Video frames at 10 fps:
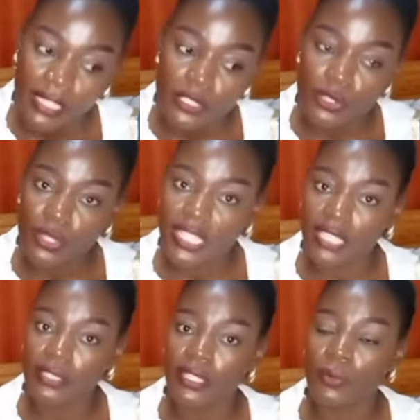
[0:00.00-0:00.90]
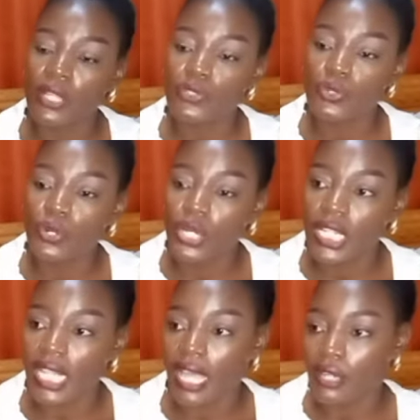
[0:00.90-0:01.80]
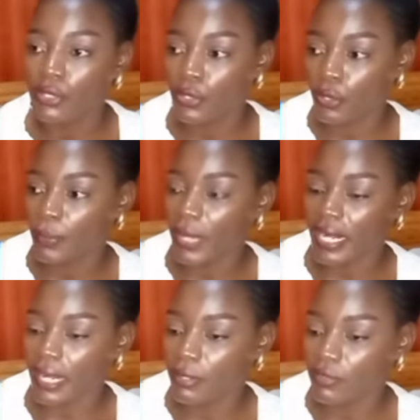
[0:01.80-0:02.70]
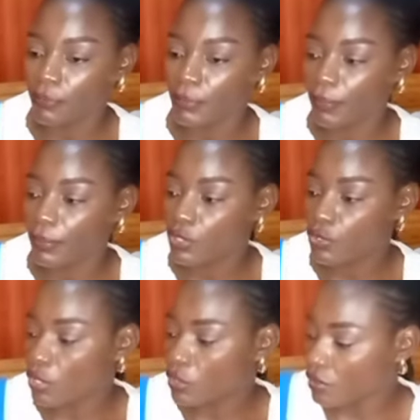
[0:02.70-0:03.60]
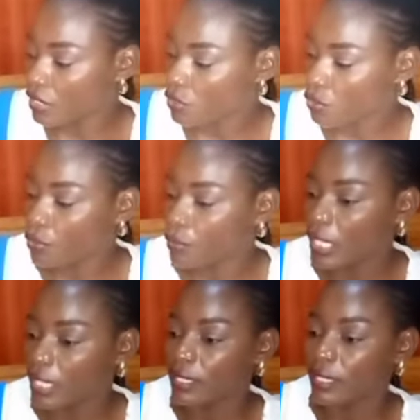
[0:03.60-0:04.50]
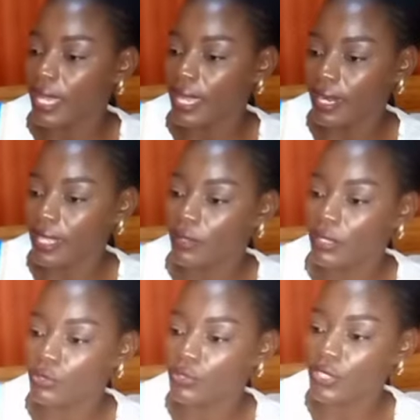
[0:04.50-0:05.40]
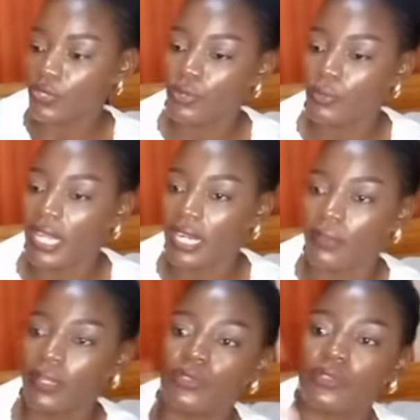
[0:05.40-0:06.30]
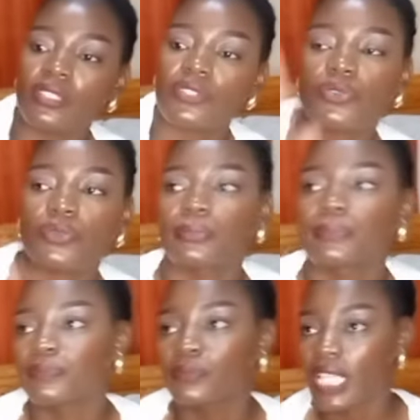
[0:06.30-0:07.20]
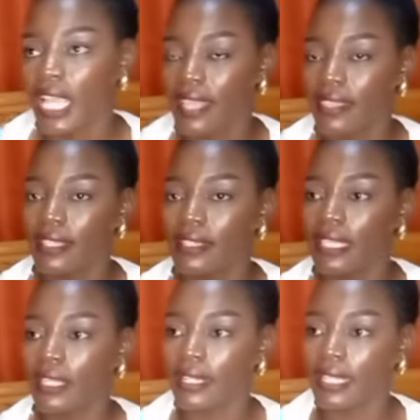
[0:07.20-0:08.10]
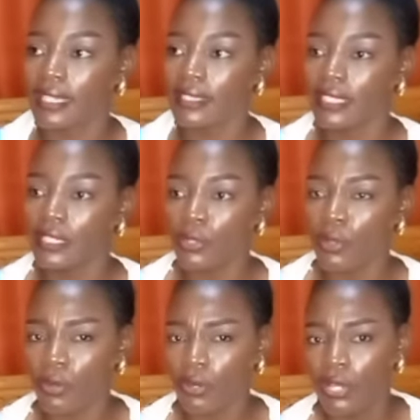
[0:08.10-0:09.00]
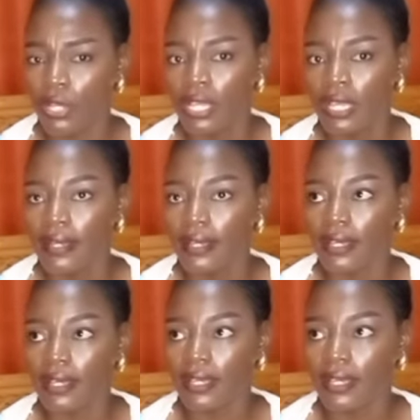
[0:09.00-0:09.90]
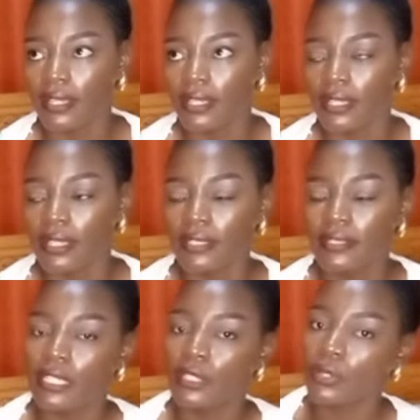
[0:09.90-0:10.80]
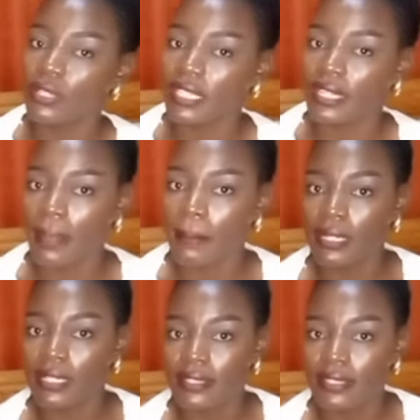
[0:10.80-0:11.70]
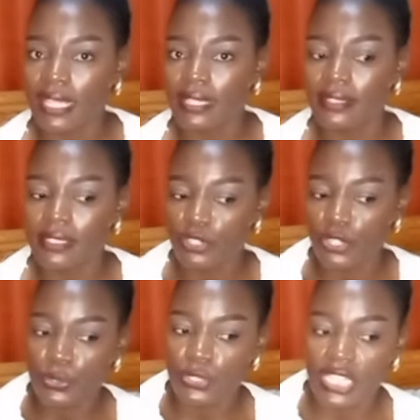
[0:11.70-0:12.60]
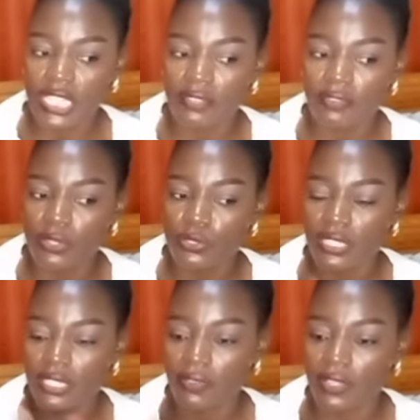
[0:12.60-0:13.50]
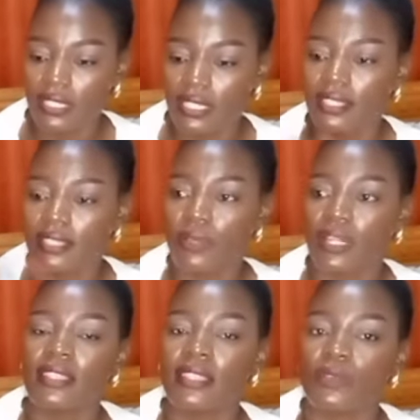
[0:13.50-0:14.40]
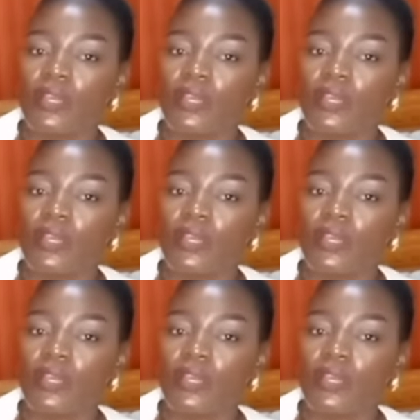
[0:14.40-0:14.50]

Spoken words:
So they were to call a group, a number of people to go to this room, another one to this room, another one to this room. And then they know the numbers like this recruiter gave out on the first day, this one and this